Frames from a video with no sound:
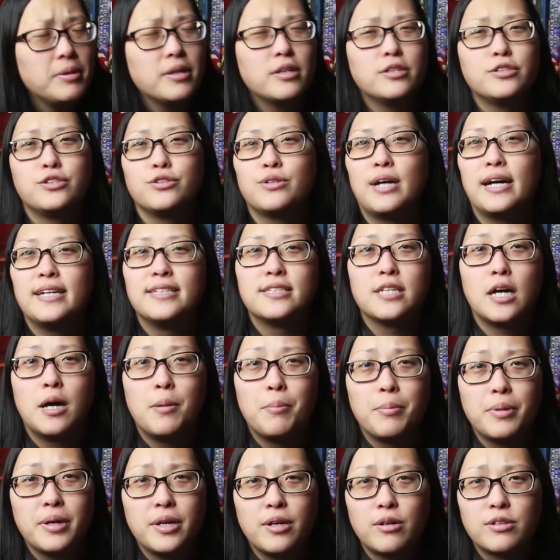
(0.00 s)
I'll do
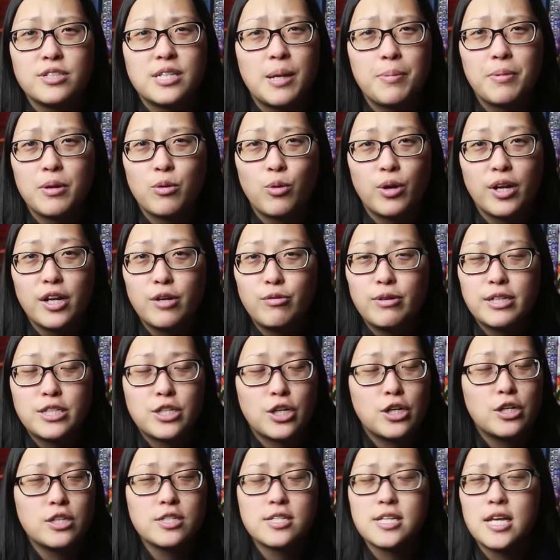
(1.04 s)
iZombie or something when it
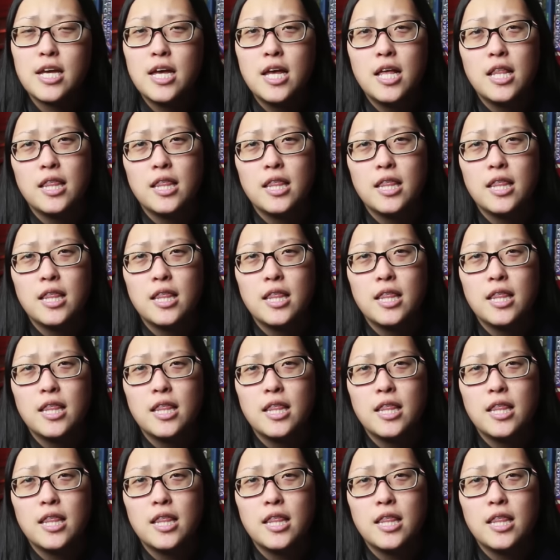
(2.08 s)
returns.